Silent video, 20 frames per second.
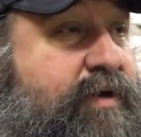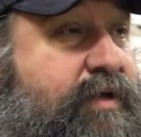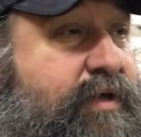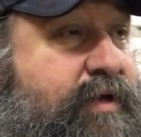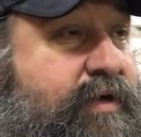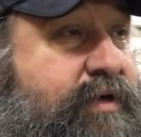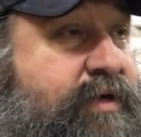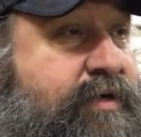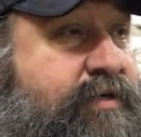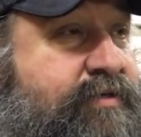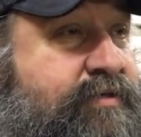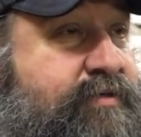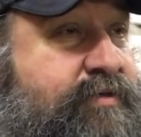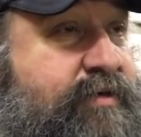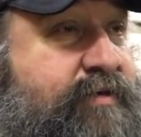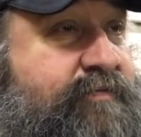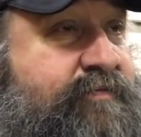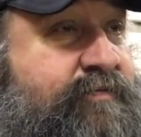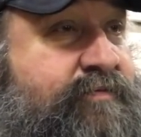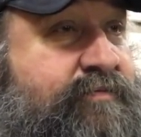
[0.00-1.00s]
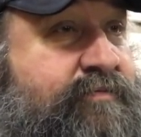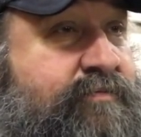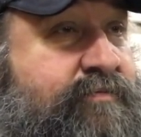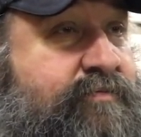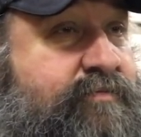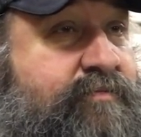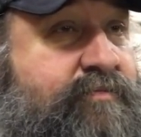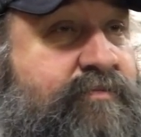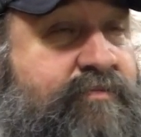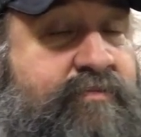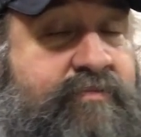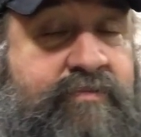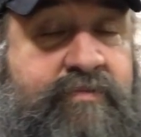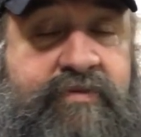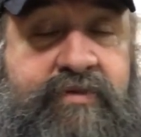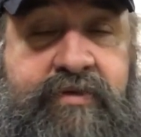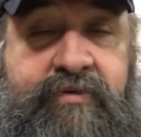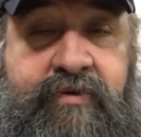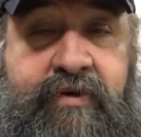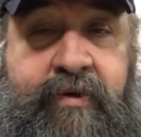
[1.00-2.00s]
that kind of stuff and
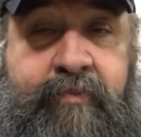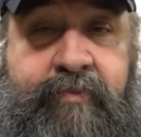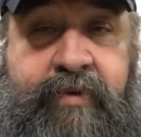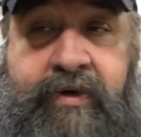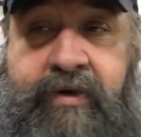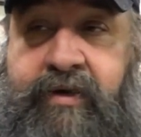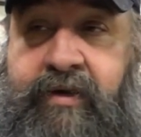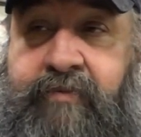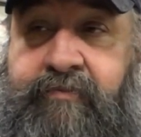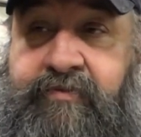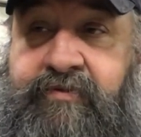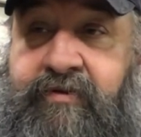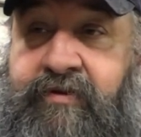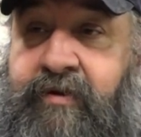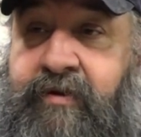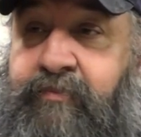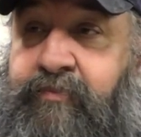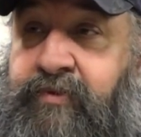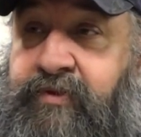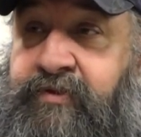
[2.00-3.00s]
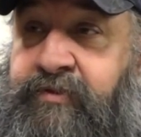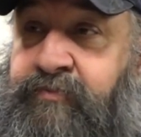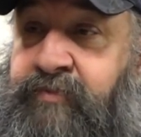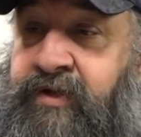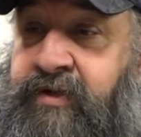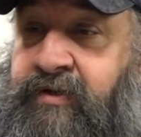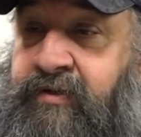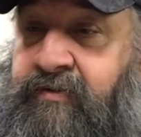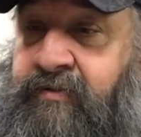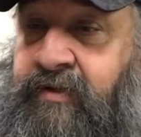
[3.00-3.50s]
see what I pick up, try to push metal